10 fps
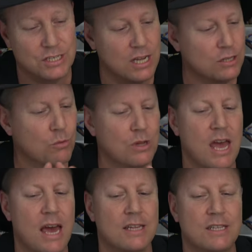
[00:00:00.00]
sets
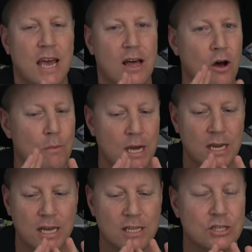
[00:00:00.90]
without a doubt. I
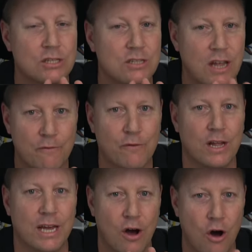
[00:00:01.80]
mean, it's
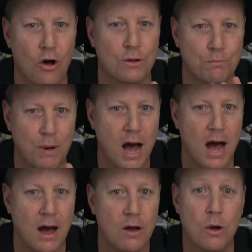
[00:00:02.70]
definitely on
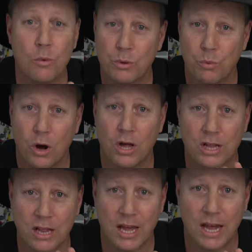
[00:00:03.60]
par with
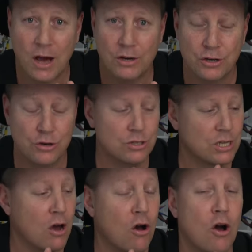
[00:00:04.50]
what Lego do.
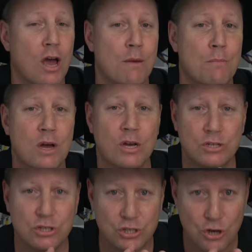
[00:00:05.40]
So I am
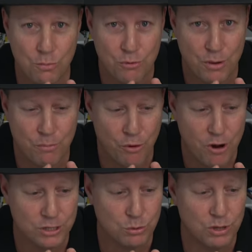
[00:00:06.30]
super
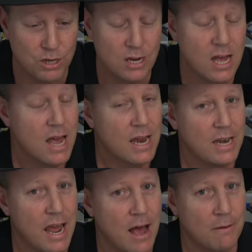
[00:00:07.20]
impressed with it.
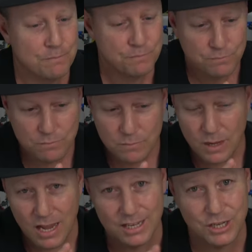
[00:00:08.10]
Now,
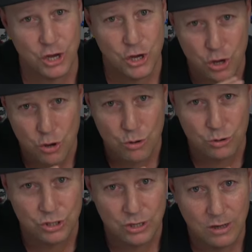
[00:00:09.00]
as a
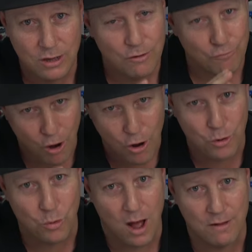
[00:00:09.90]
huge
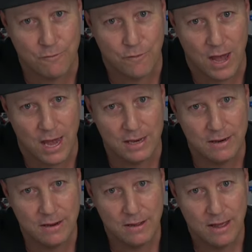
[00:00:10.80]
Rogue One fan
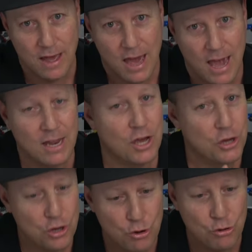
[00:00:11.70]
and a
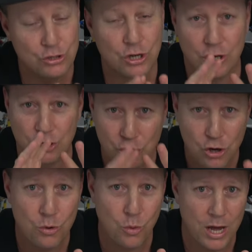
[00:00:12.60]
huge
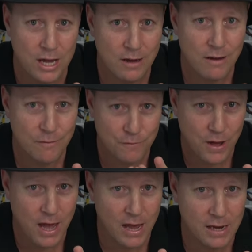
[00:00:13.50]
U-wing
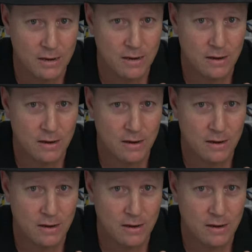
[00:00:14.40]
fan,